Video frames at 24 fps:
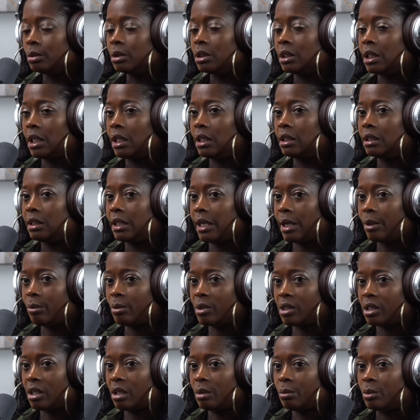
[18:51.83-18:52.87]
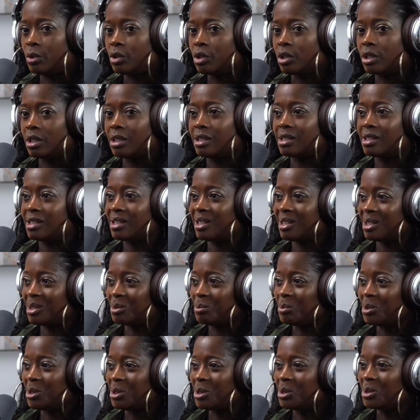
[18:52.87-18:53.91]
and that was able to assist
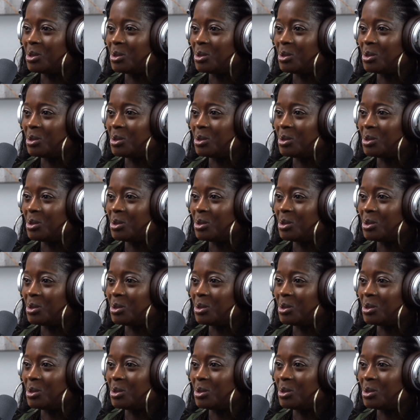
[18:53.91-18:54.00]
me